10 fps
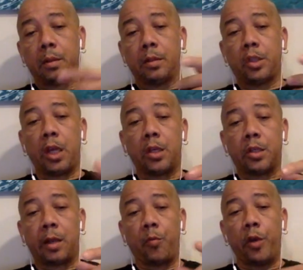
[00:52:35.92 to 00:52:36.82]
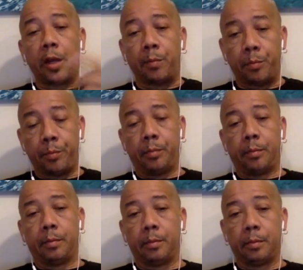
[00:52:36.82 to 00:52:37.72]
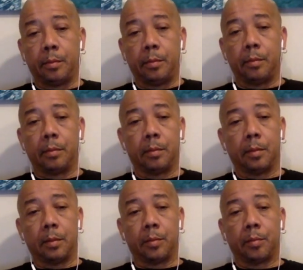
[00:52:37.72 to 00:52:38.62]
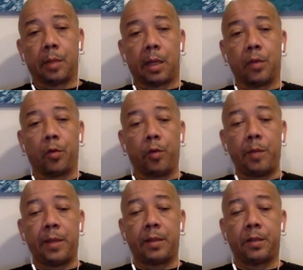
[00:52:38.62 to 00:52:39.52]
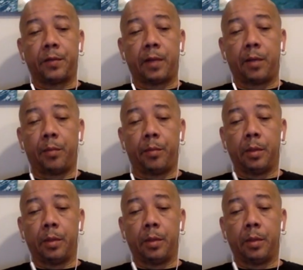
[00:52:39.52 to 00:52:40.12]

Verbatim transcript: change them rhythm mm -hmm. and the remixes for them.